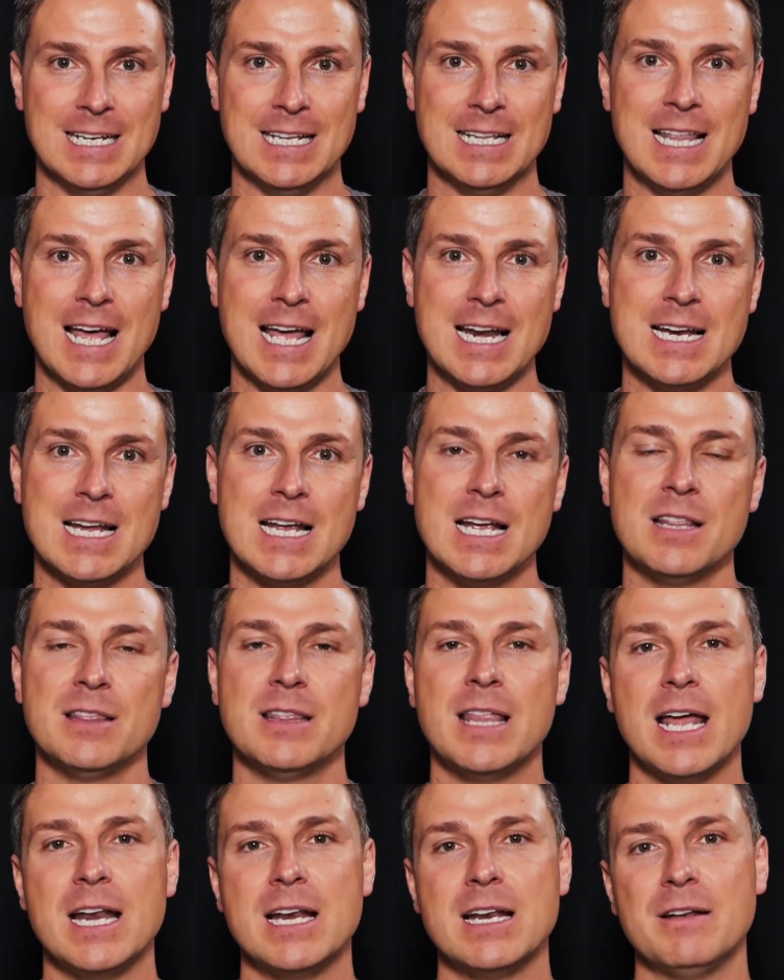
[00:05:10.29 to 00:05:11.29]

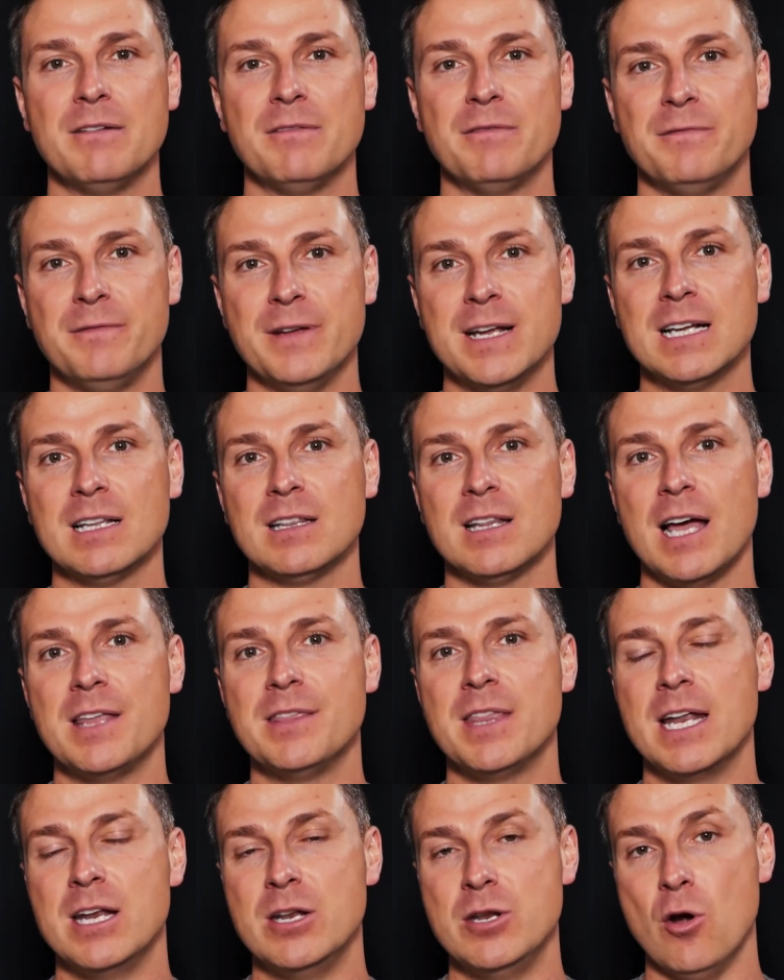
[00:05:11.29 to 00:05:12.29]
then feel like
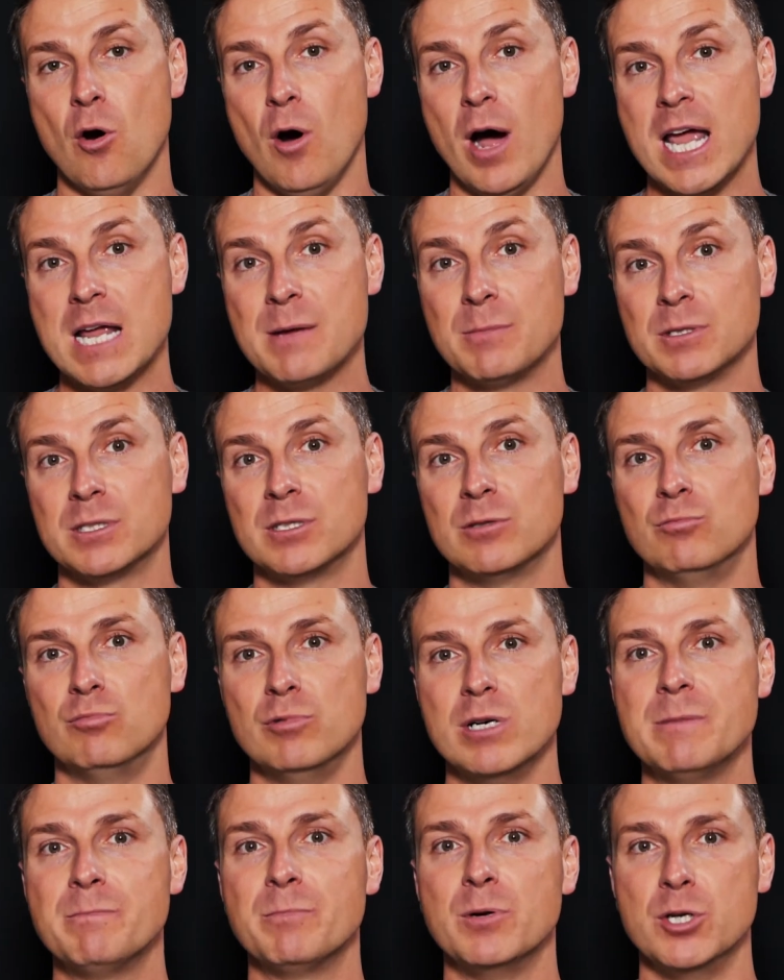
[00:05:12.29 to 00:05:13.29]
they're not able to
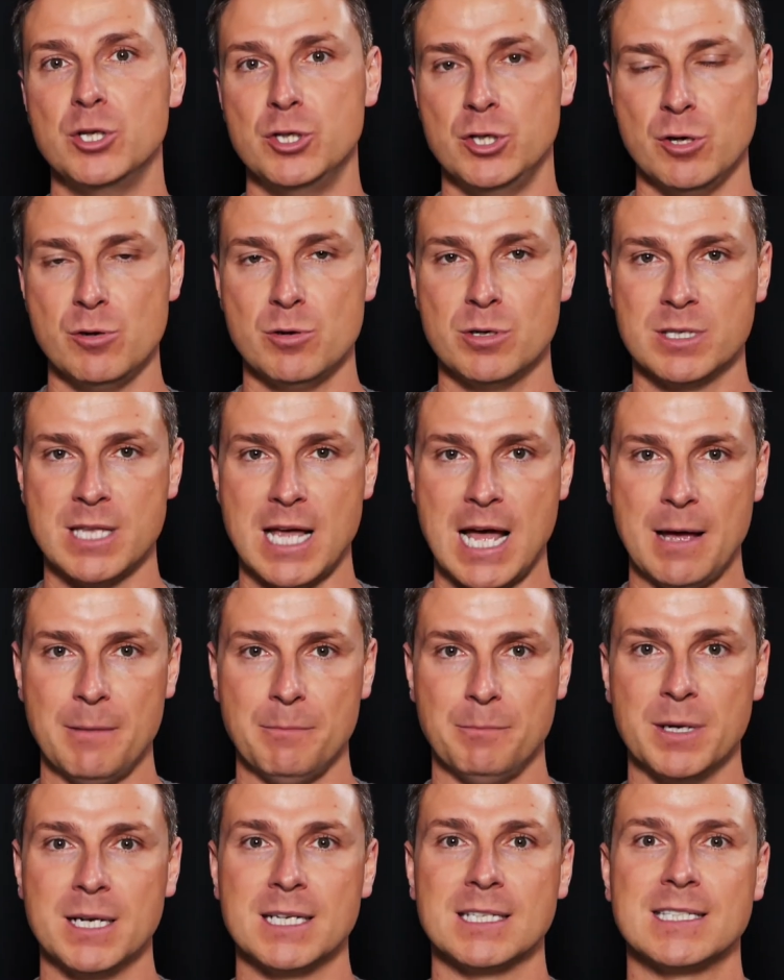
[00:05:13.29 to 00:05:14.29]
reproduce that,
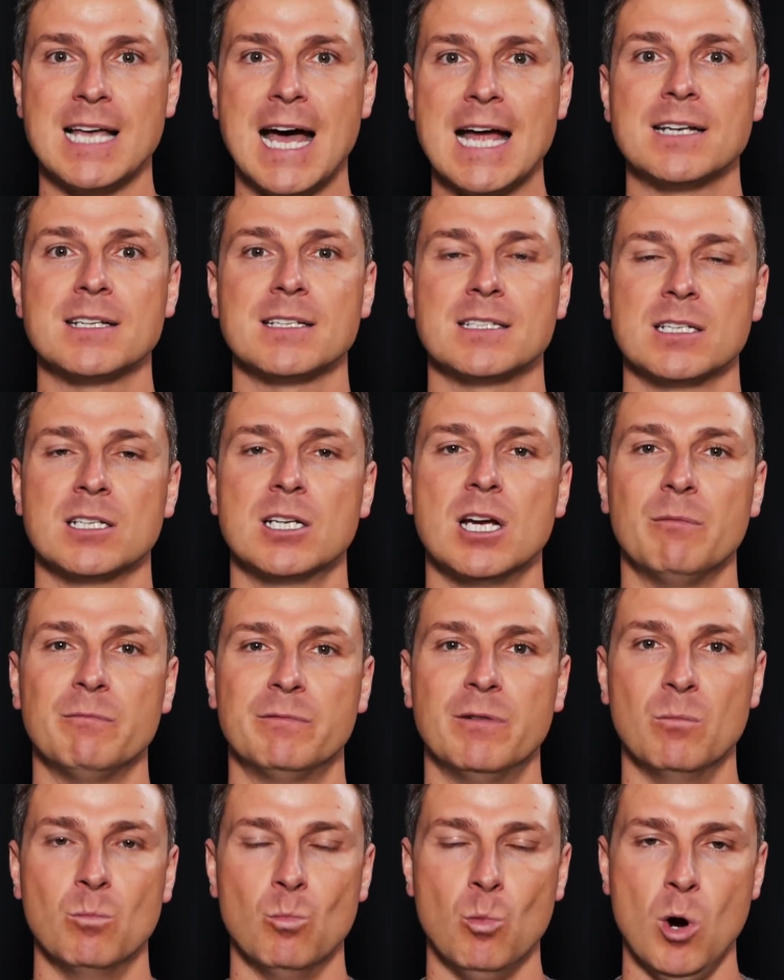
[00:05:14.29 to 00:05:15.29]
because that doesn't come
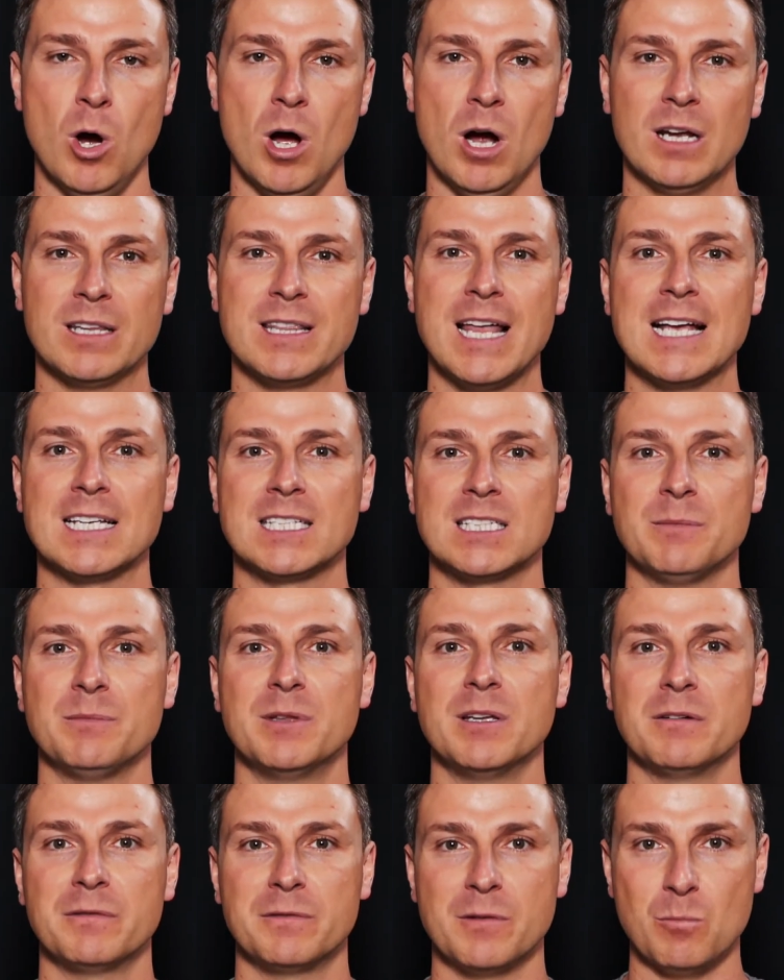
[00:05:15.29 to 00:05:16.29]
from work. That's
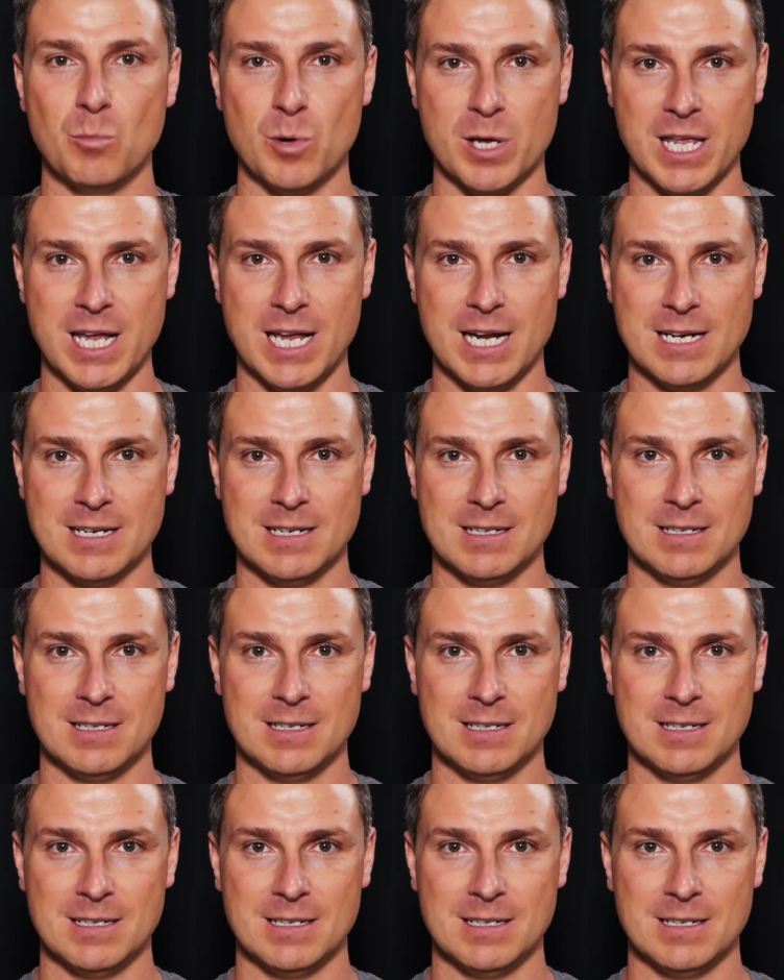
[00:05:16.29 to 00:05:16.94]
something from within.